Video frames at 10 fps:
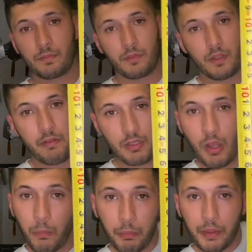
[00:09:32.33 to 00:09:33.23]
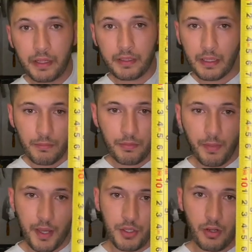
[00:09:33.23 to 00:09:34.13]
There is no brick
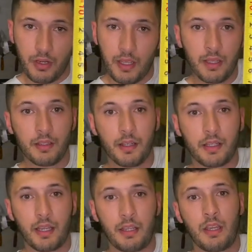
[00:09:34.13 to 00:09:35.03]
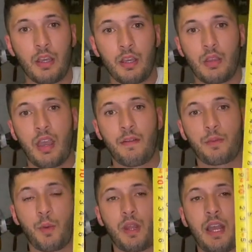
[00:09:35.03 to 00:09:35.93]
information on there. Okay. You have to
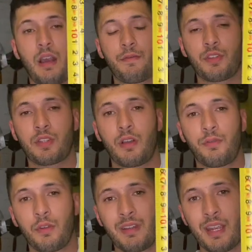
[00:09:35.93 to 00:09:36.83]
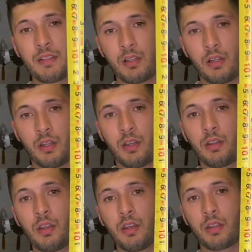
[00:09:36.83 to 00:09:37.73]
work that out for yourself. You need to learn.
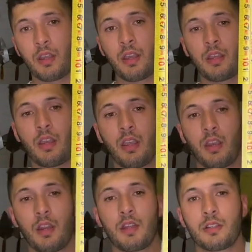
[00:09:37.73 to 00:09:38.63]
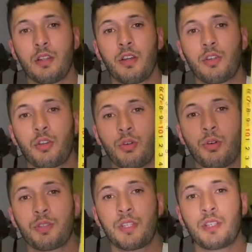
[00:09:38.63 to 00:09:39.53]
Okay. You need to learn your
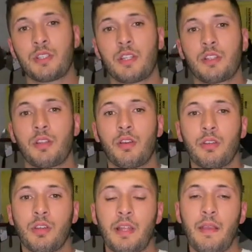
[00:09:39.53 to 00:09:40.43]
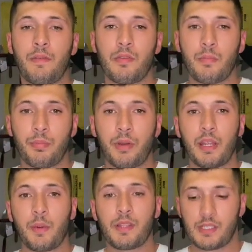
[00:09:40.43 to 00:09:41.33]
coursings. You need to know your length of brick
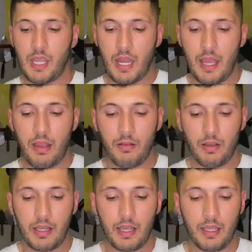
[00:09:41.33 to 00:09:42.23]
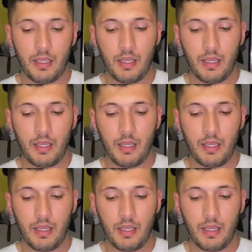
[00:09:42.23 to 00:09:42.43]
when setting out. Okay.